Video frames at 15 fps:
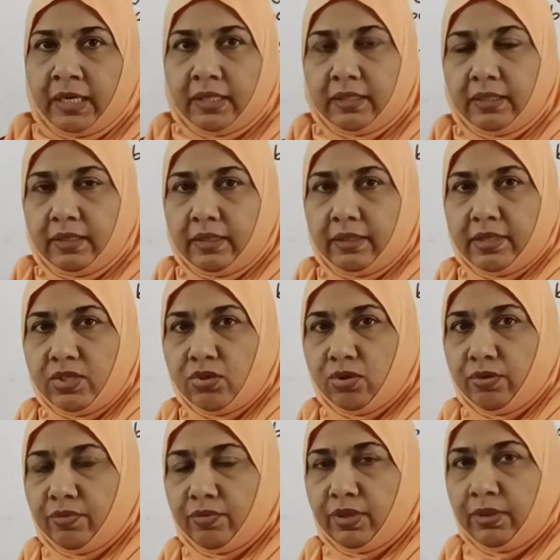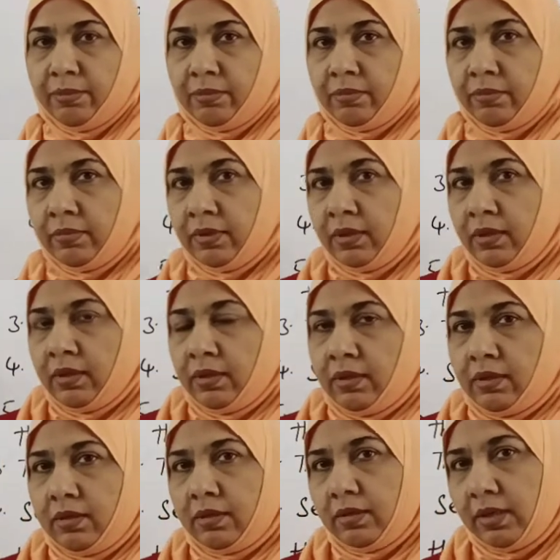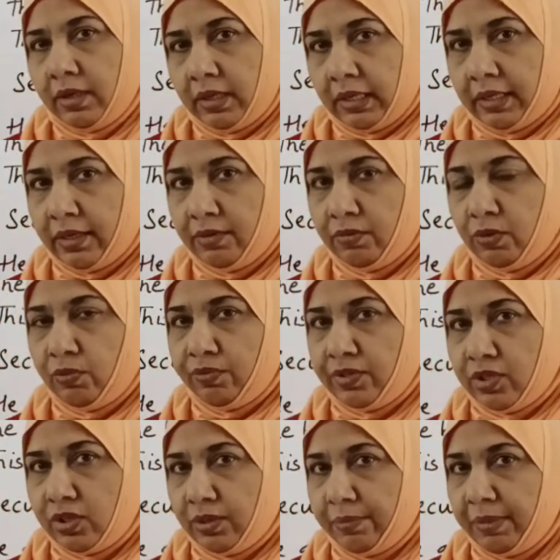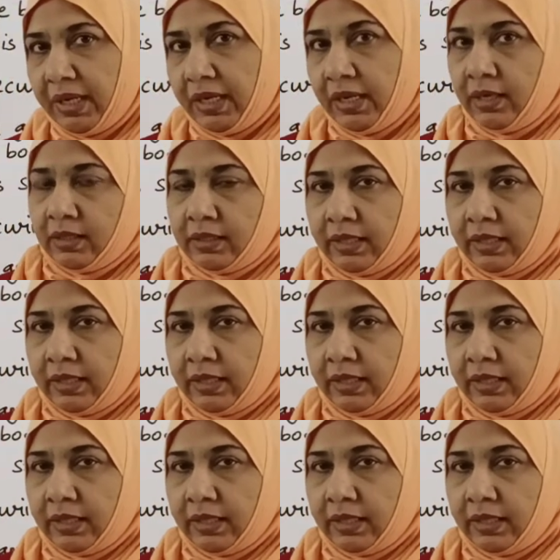The rest of them I'll give you first the meaning,